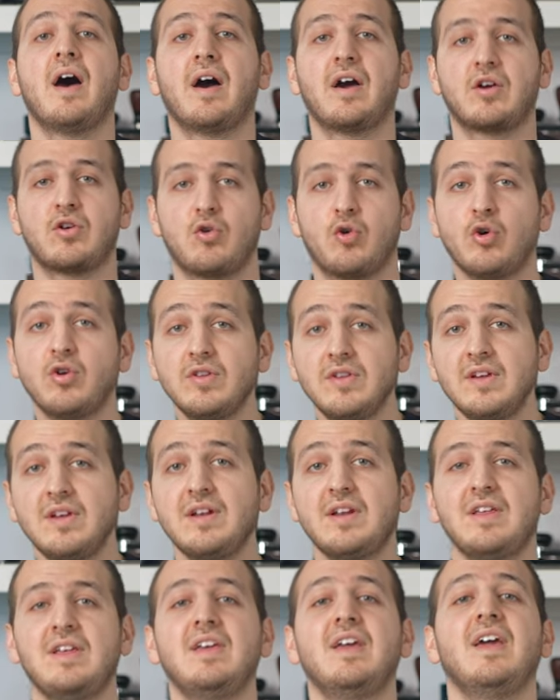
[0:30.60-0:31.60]

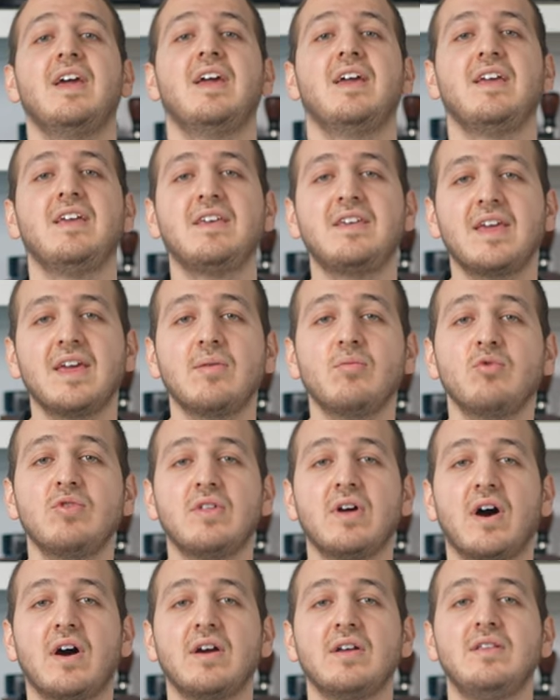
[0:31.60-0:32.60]
Accordingly, he came with
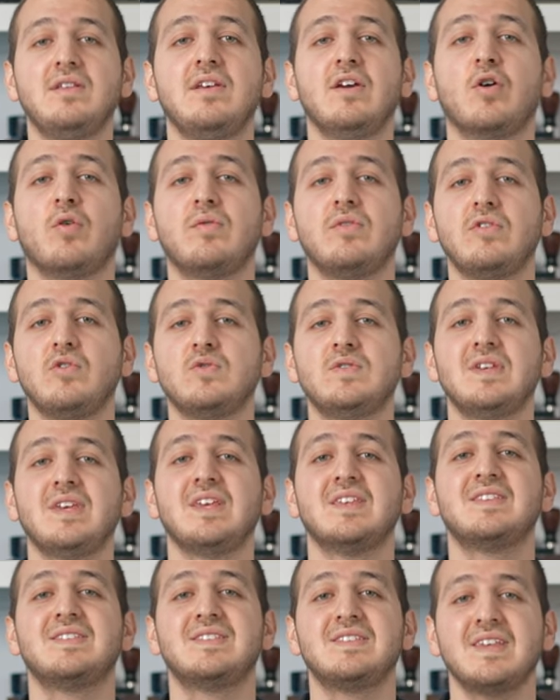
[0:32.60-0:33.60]
the idea of using
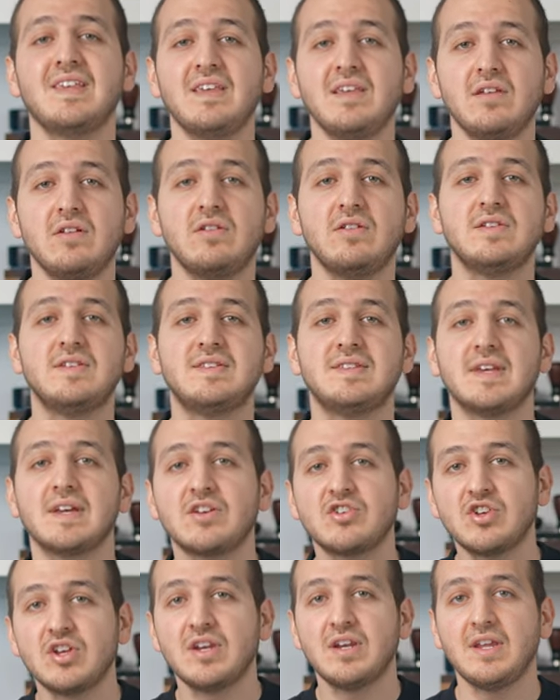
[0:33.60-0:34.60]
a single
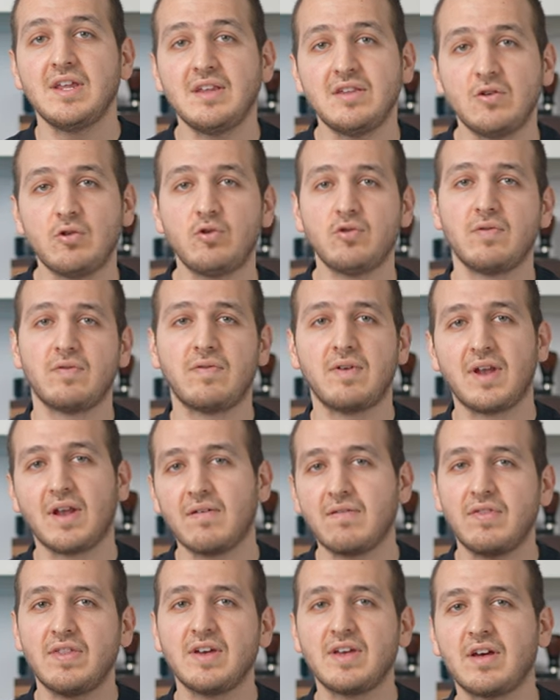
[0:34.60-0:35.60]
dissection needle to
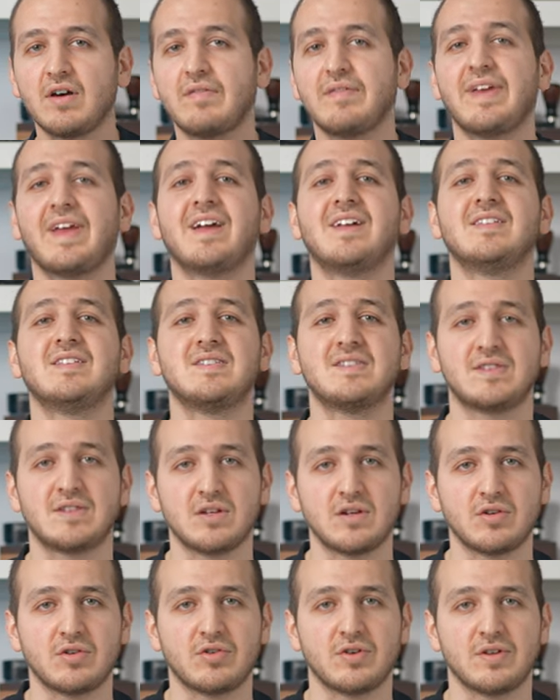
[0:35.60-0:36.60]
fluff the coffee and
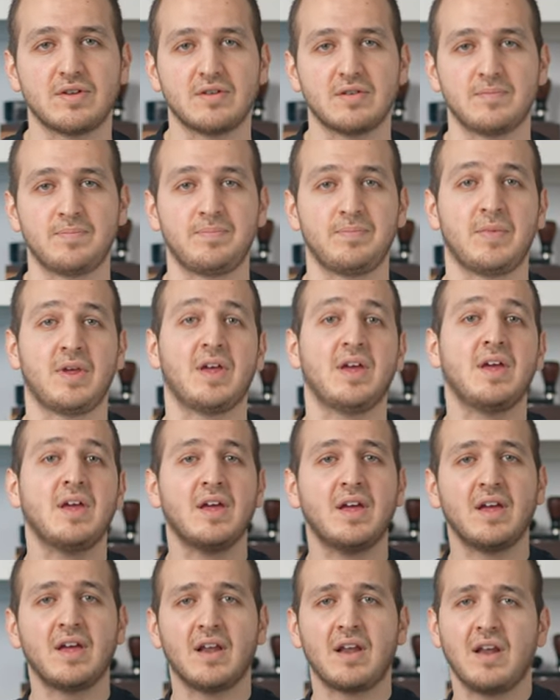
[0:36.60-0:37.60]
stir it.
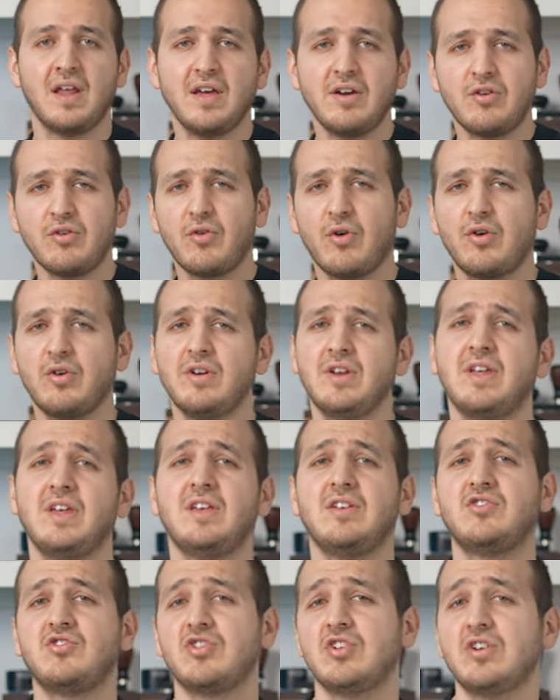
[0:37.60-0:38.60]
Later on,
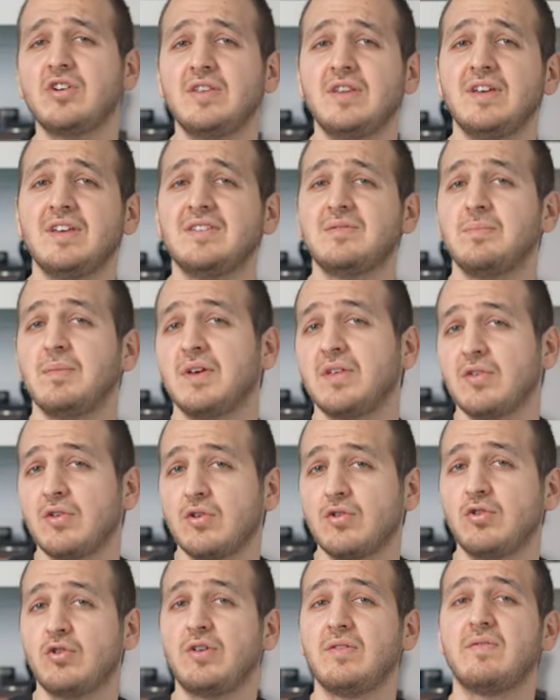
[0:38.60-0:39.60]
he shared his
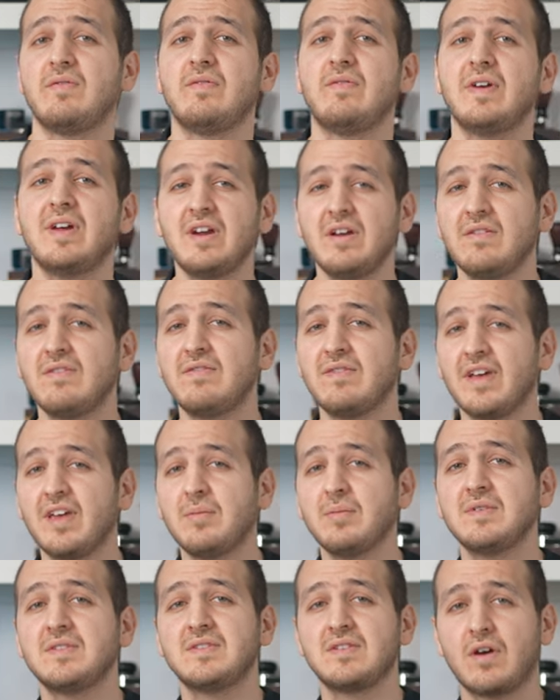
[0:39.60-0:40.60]
method on a very
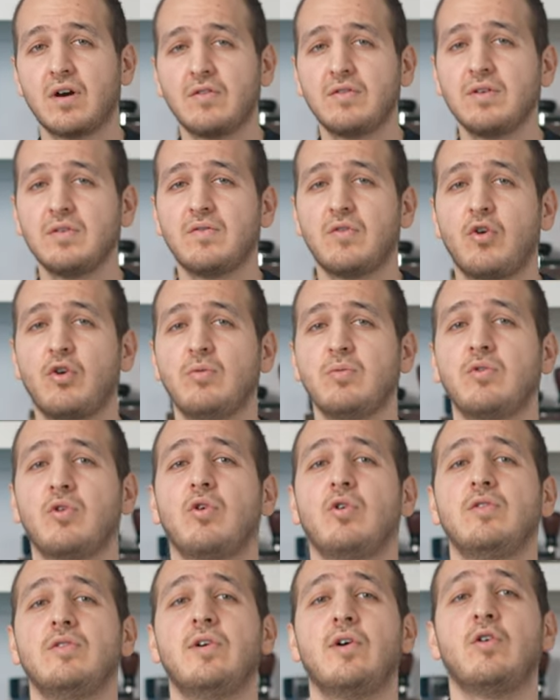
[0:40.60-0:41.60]
famous coffee form
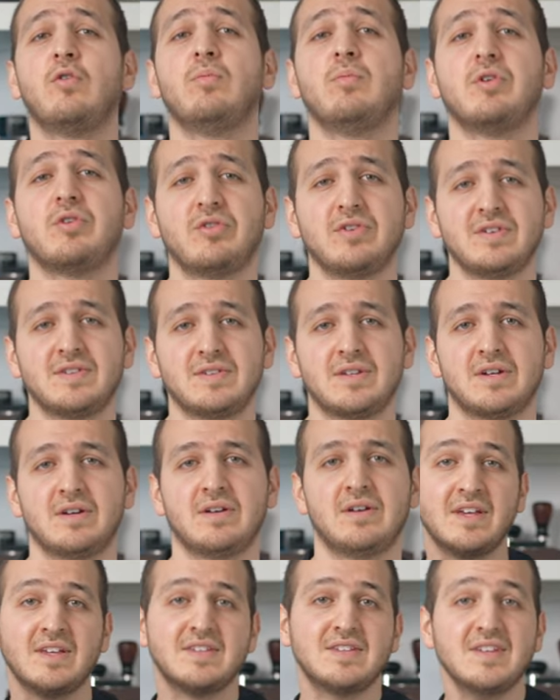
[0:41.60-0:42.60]
called Home Barista.
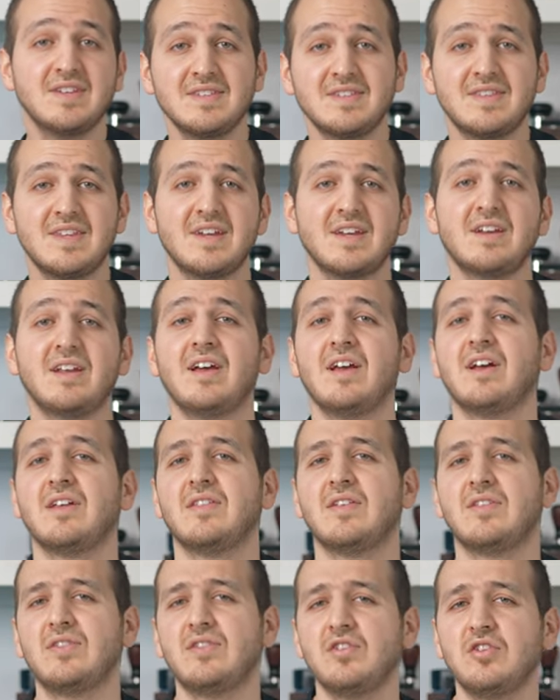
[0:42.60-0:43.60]
Since then,
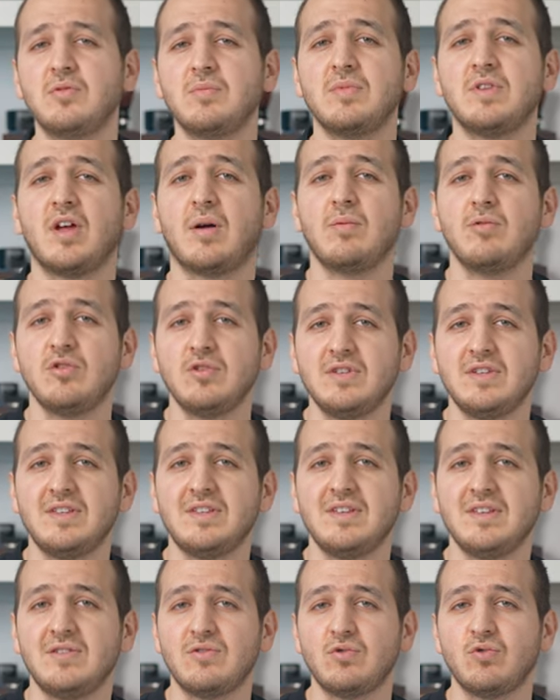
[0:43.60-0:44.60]
the term
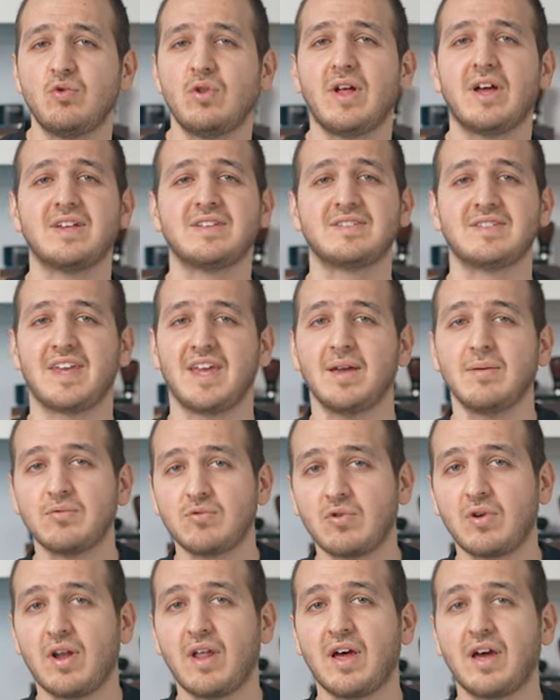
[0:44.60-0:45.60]
WDT tool has came
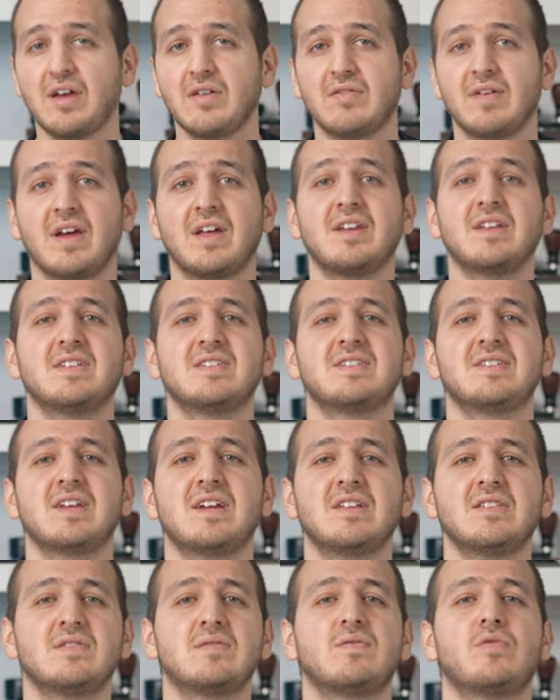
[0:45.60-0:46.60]
to life and it
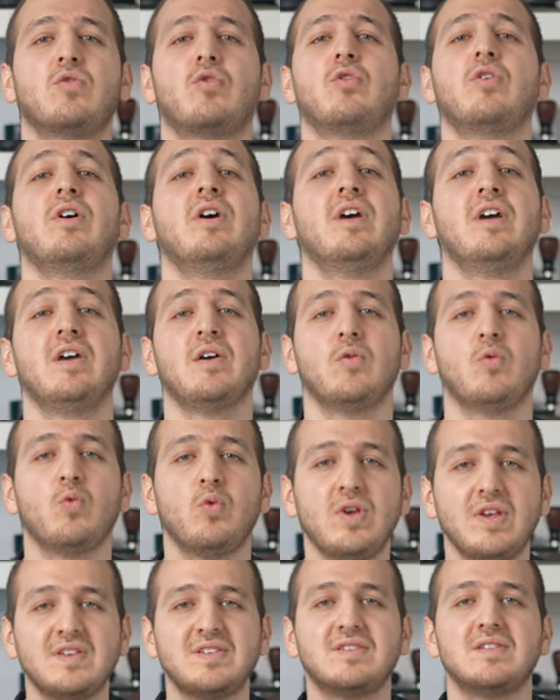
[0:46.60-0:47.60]
stands for
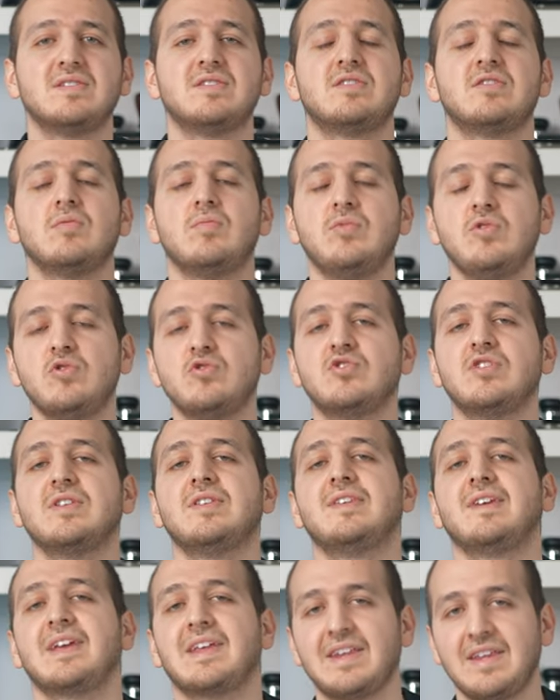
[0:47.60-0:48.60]
Weiss Distribution
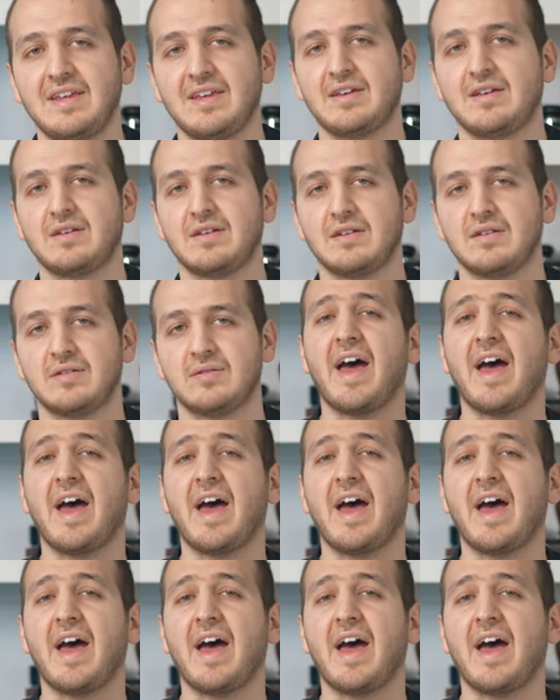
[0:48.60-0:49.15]
Technique.